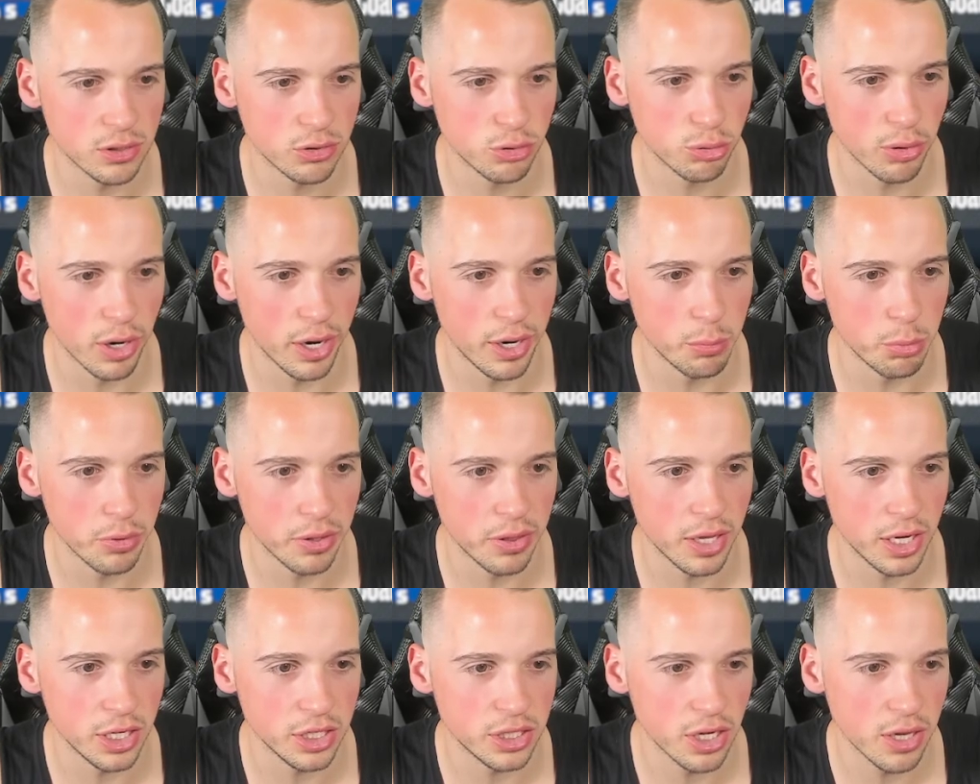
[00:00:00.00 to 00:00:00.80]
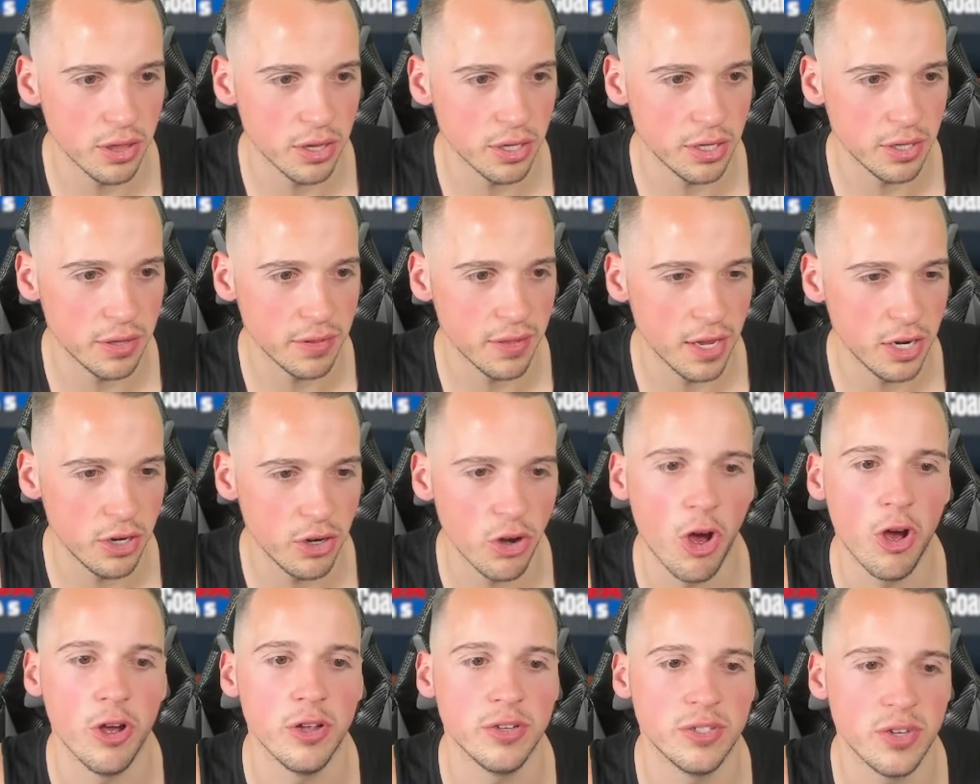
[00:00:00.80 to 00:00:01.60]
trade with each other, did they?
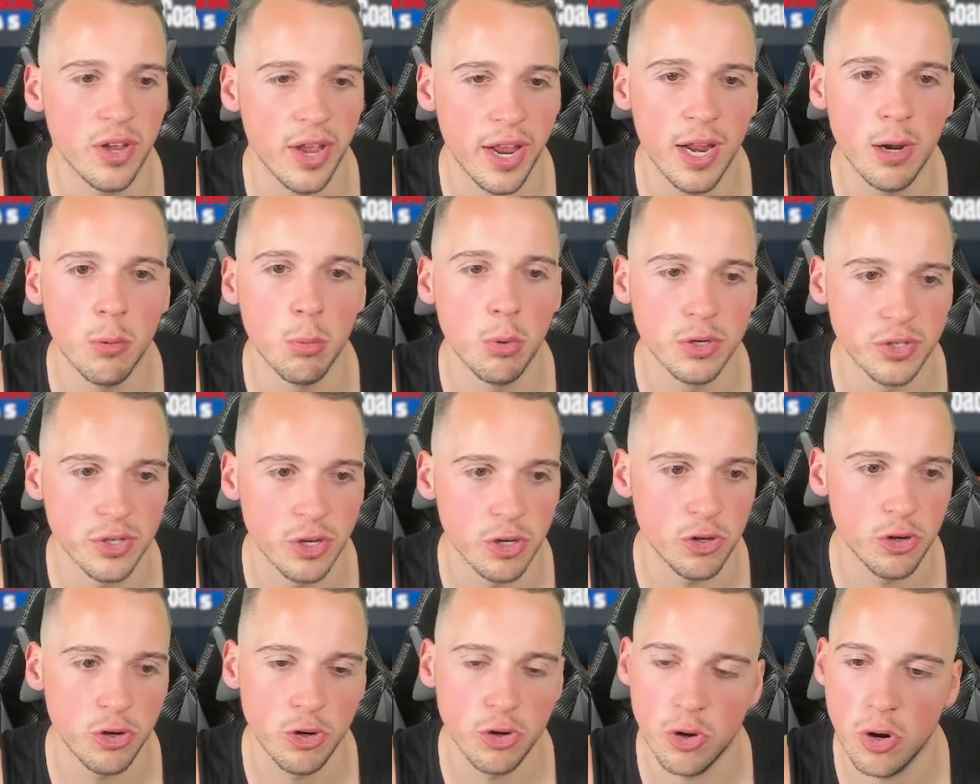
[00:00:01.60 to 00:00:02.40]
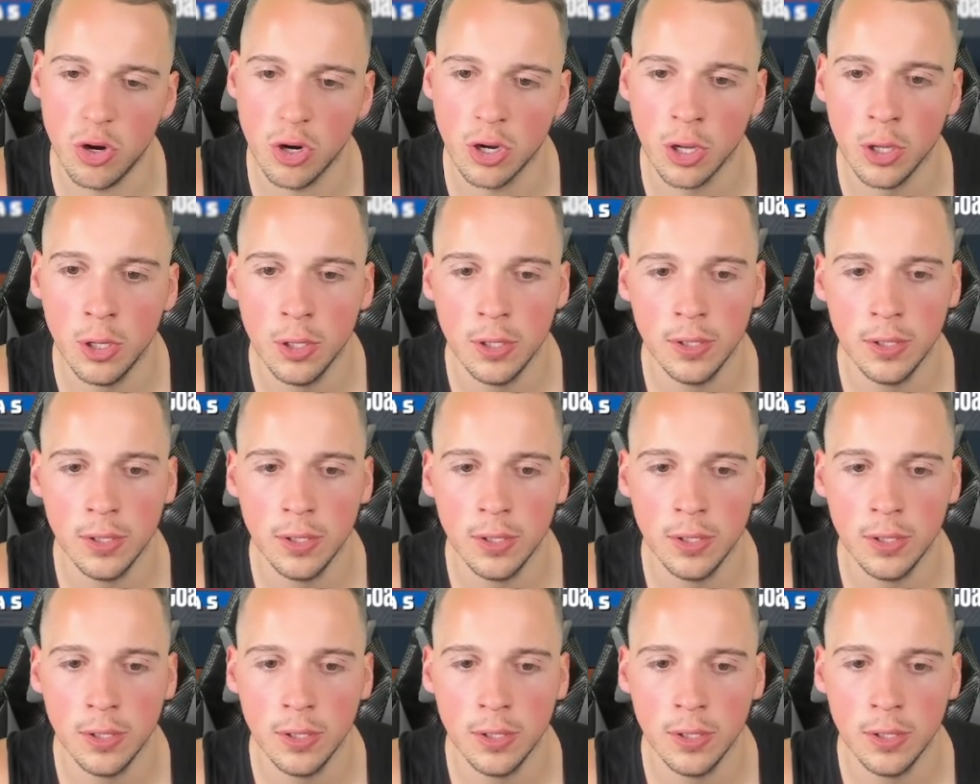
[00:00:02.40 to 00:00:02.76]
No, so he was on New York.